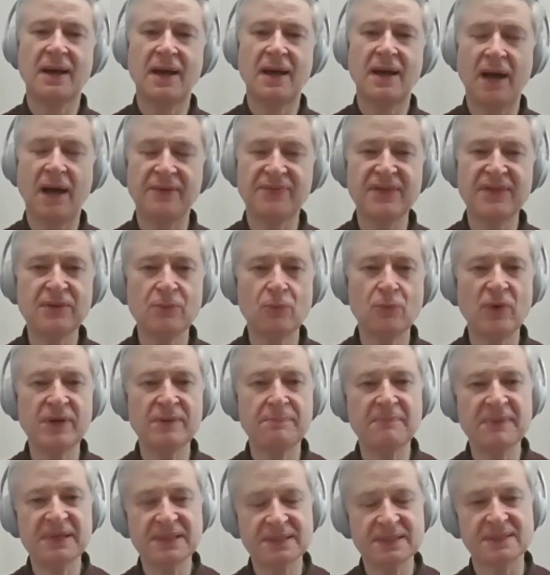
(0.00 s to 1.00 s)
I think we
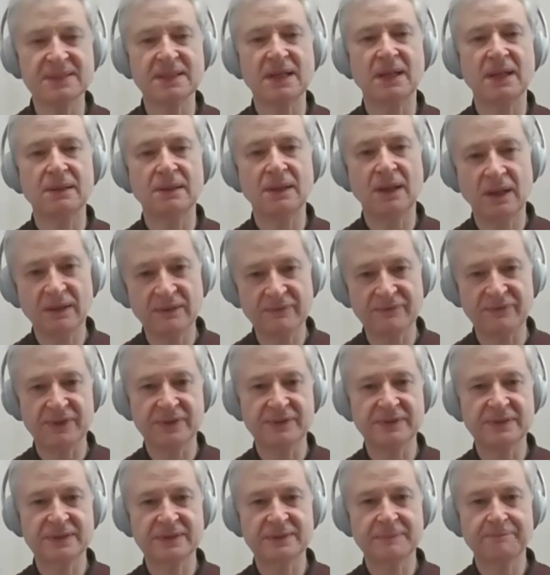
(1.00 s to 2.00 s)
miss a lot of
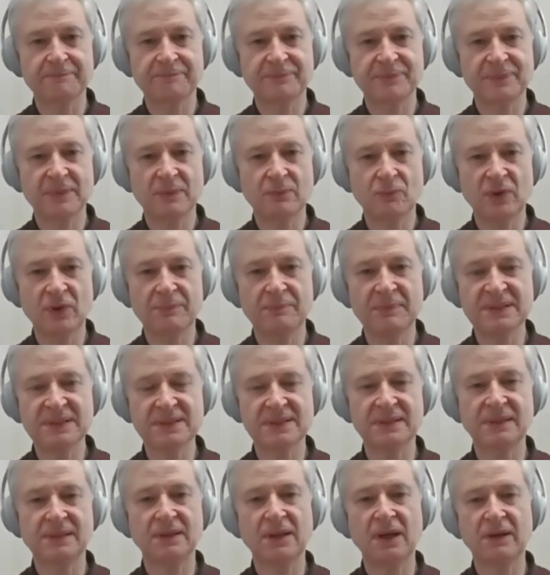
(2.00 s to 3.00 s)
it. We miss
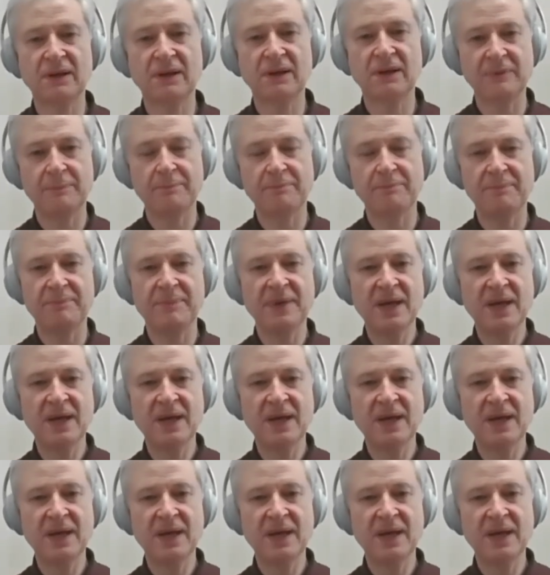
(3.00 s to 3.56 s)
a lot of the,